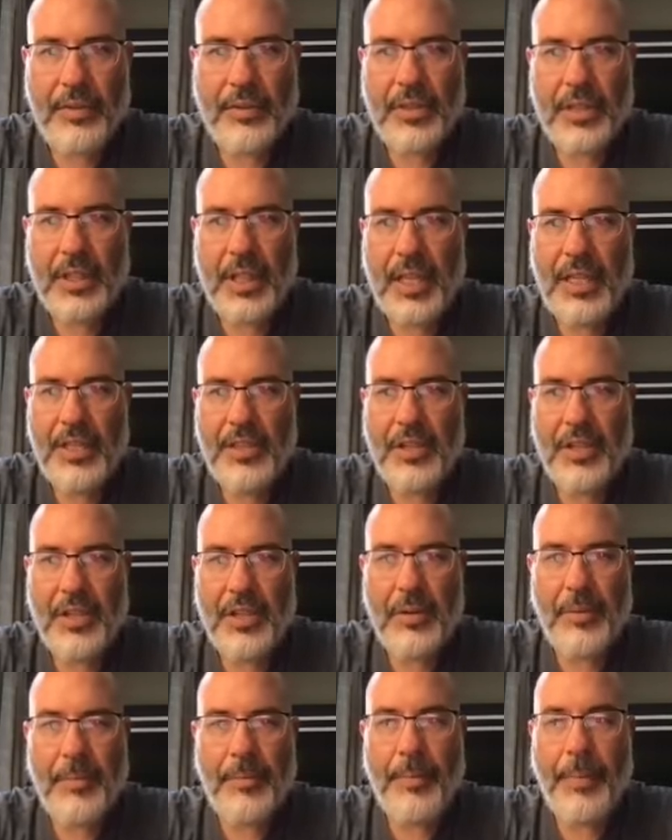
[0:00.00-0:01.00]

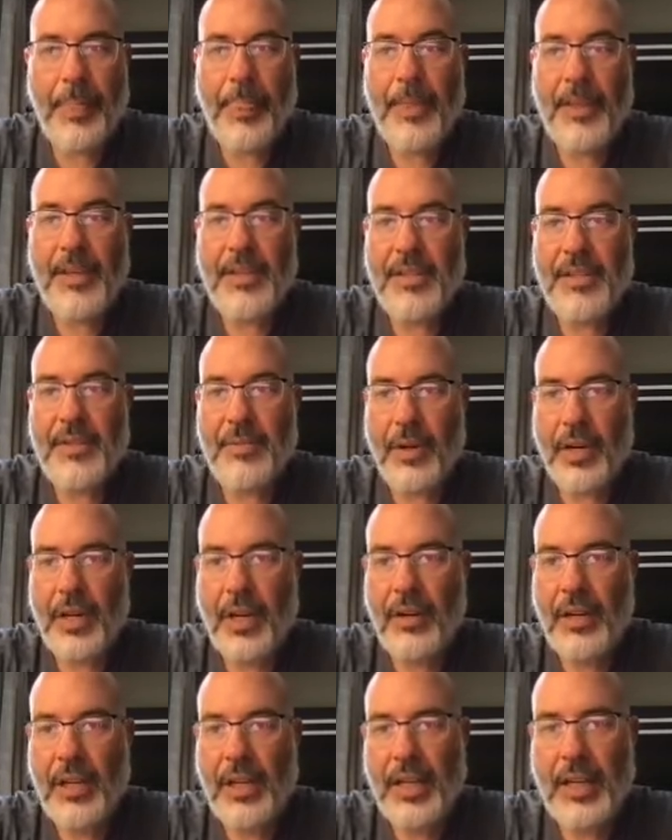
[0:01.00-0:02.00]
slideshow, this is what I'll
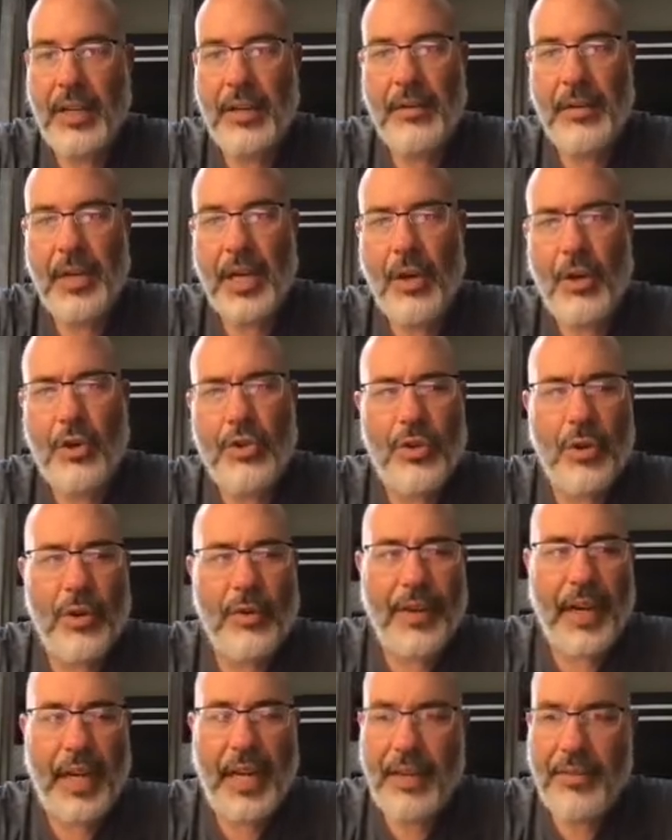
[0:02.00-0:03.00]
get. So if
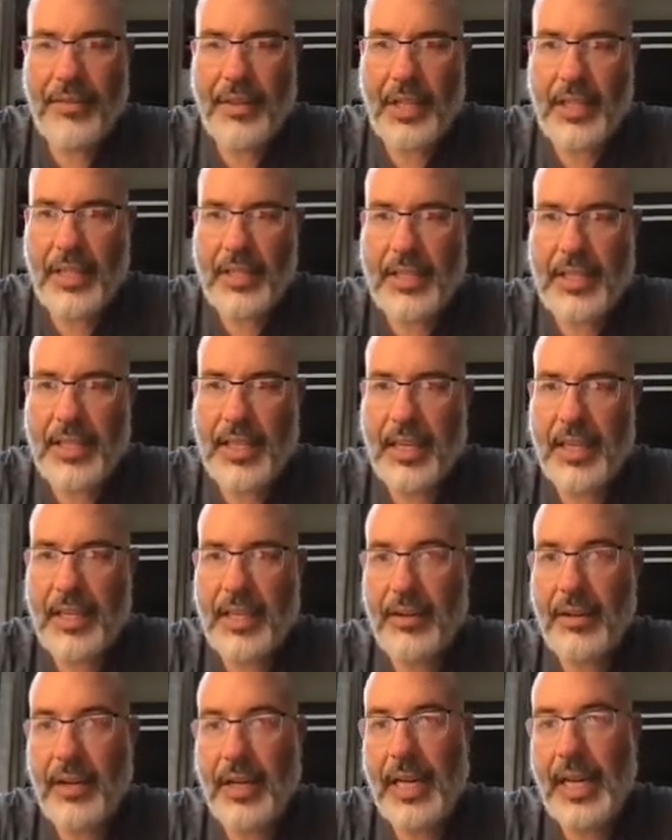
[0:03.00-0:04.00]
I have a
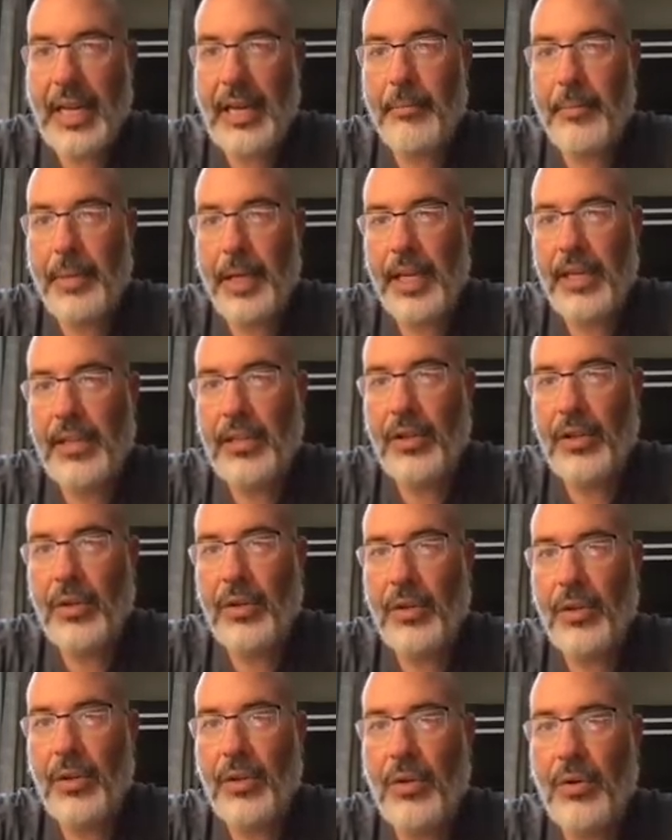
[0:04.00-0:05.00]
secondary campaign
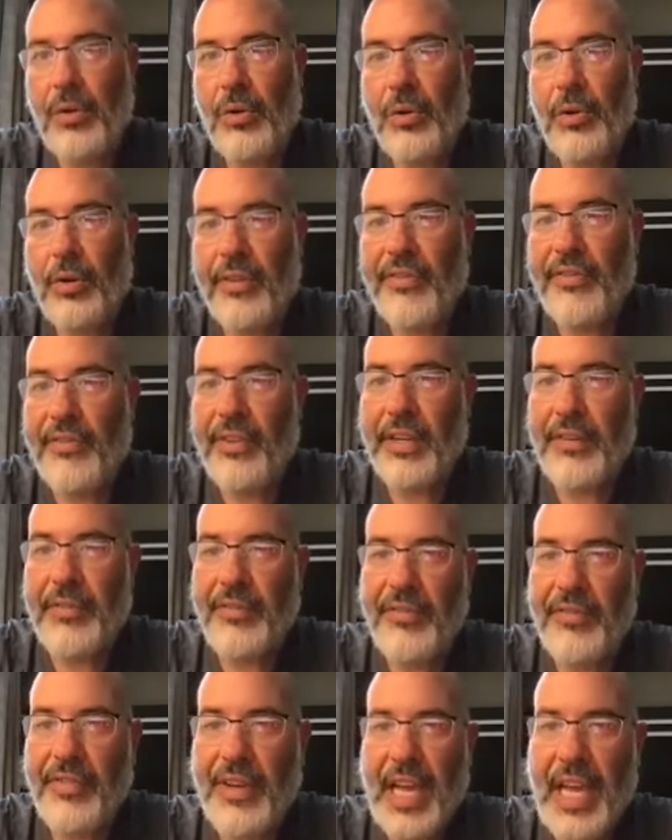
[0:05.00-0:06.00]
logo or a fun
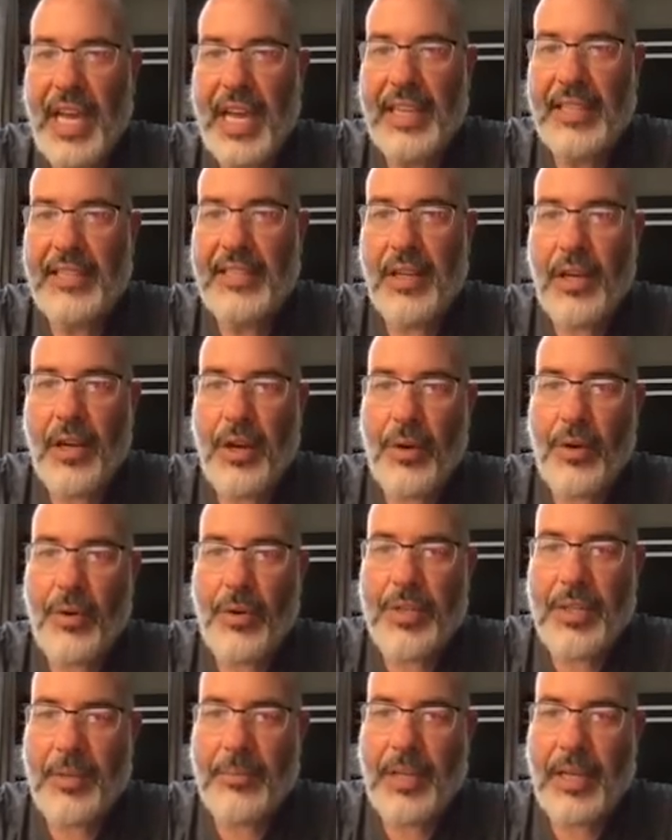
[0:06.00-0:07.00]
fact or
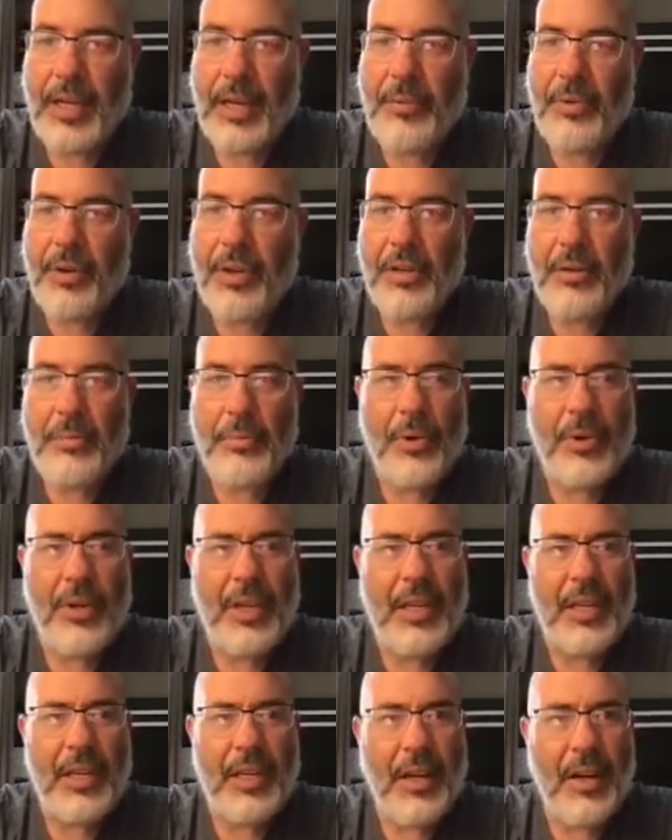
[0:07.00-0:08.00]
something I wanted to put
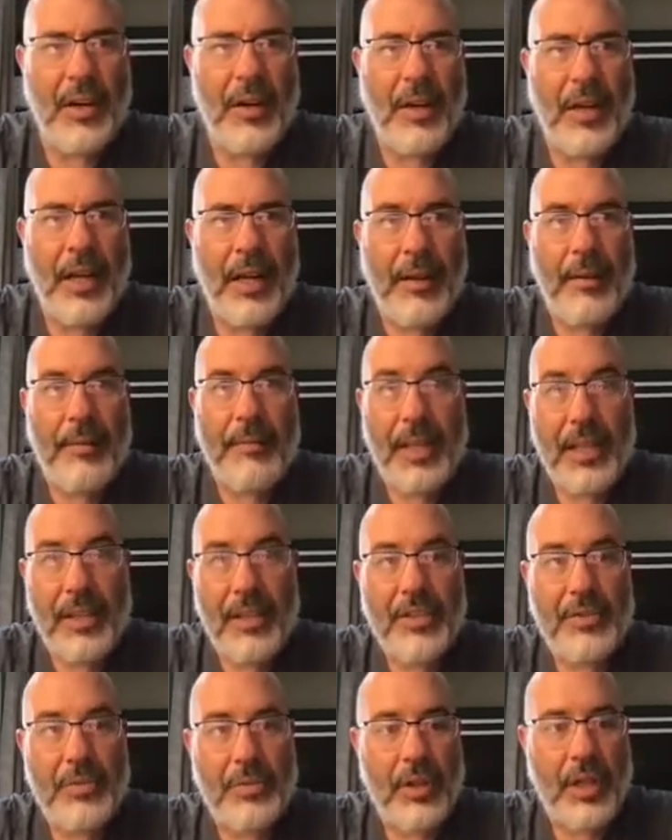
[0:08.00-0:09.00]
in here, that
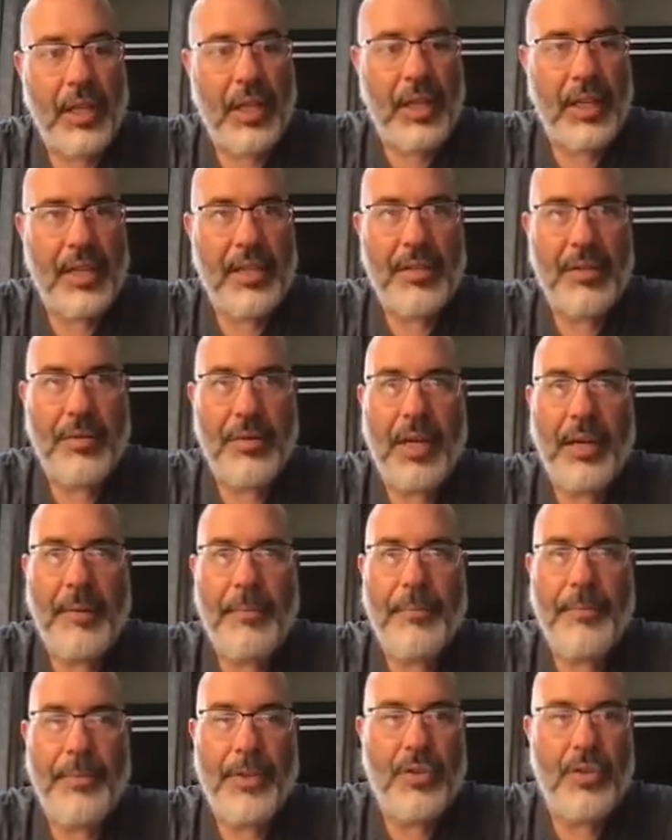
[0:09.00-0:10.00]
looks really nice, right?
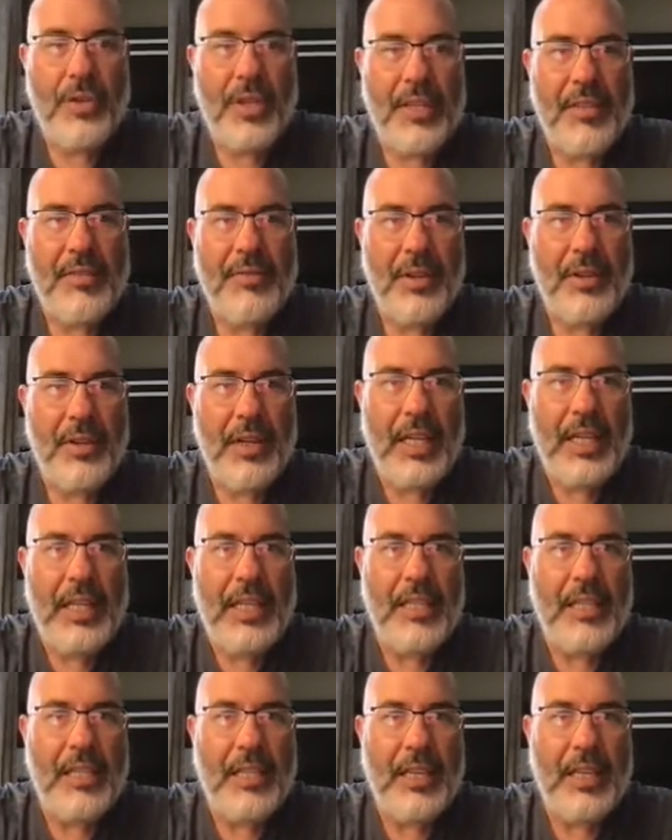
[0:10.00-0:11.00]
So that's a very
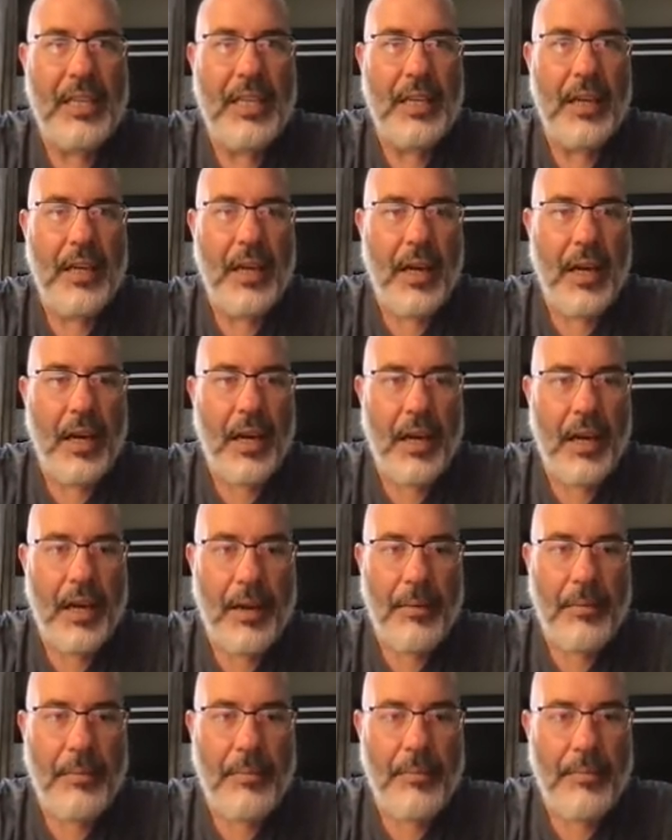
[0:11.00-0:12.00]
easy,
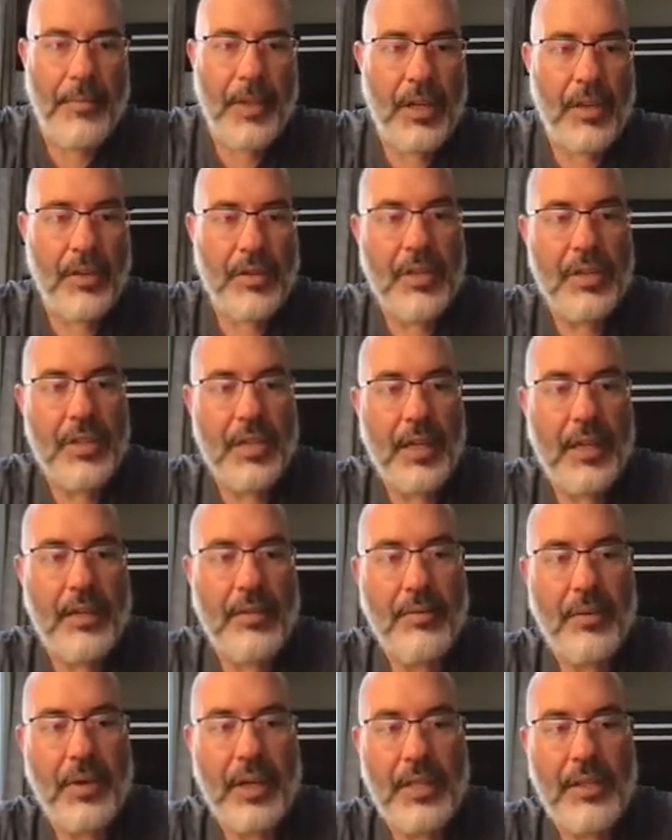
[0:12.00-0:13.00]
just kind of
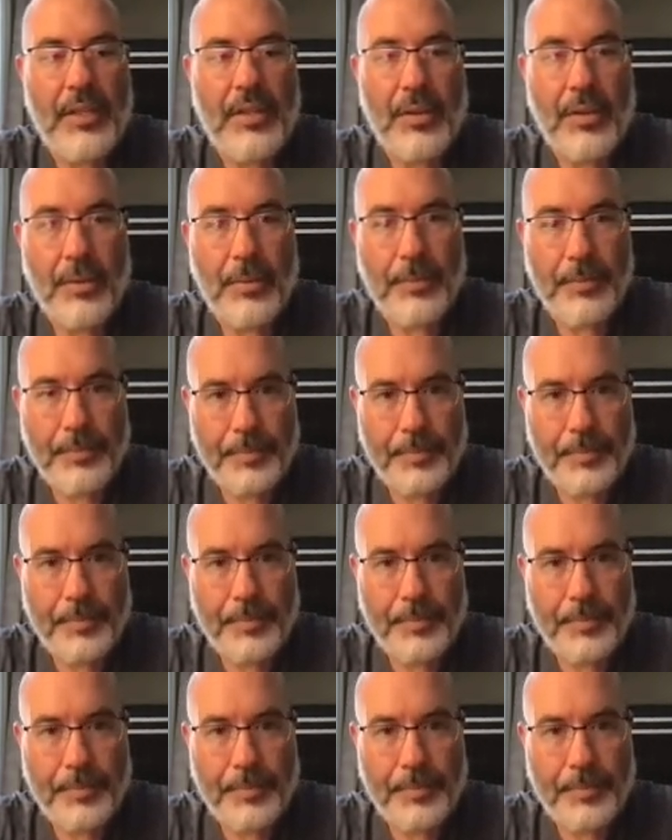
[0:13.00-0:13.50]
way to